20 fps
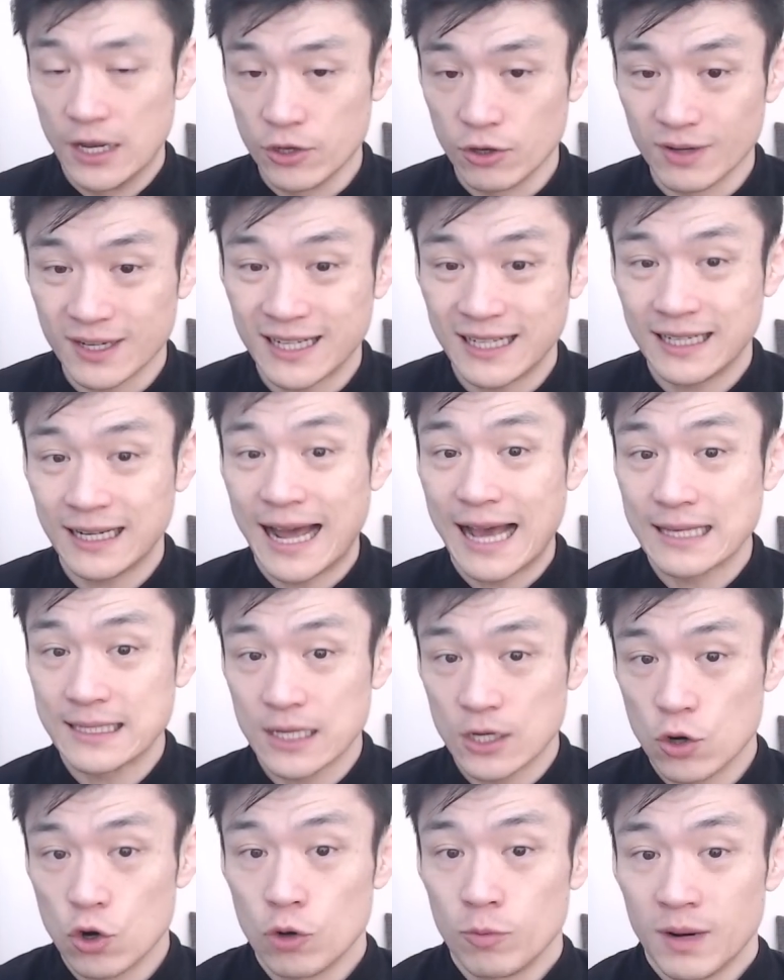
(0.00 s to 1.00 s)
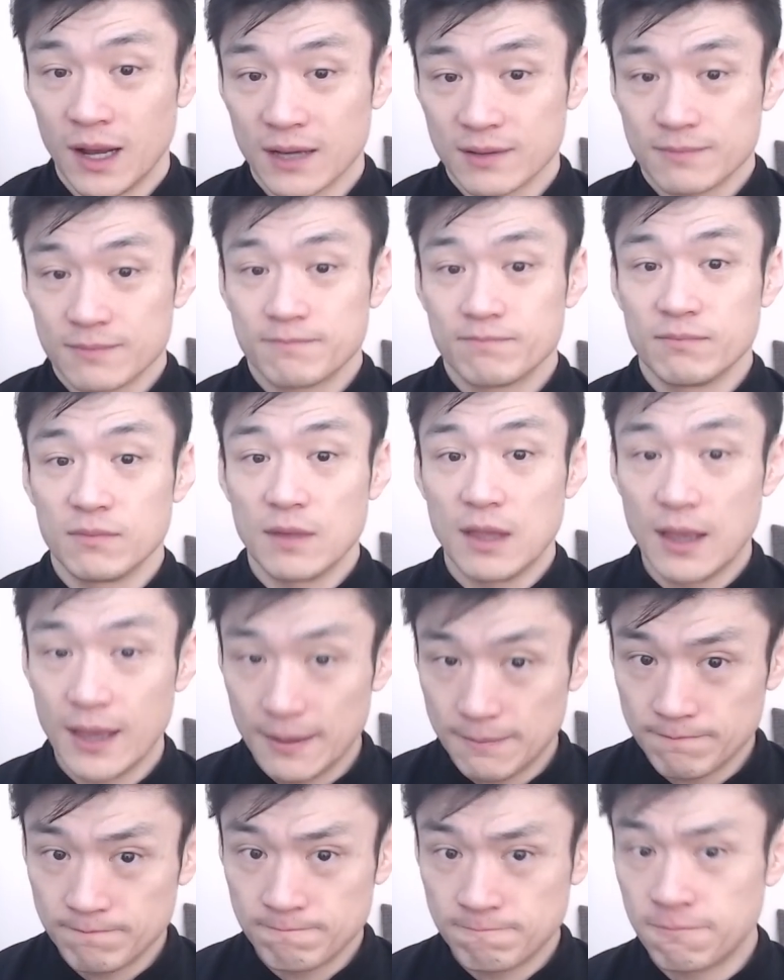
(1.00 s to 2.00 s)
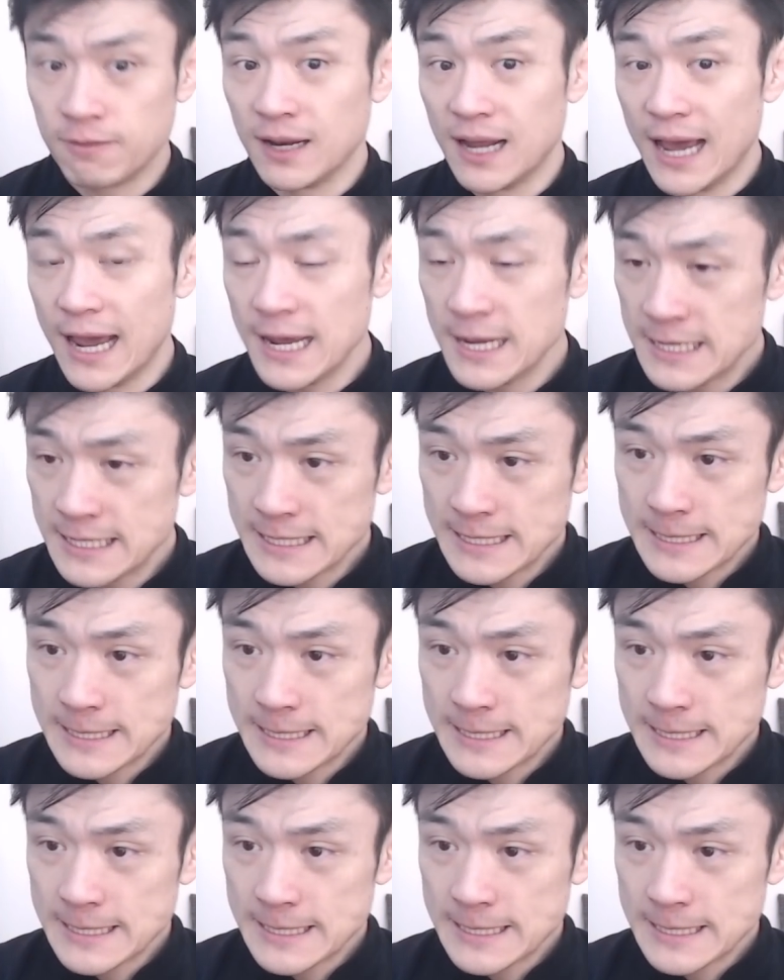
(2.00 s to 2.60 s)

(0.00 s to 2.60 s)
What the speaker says: classic All Black play.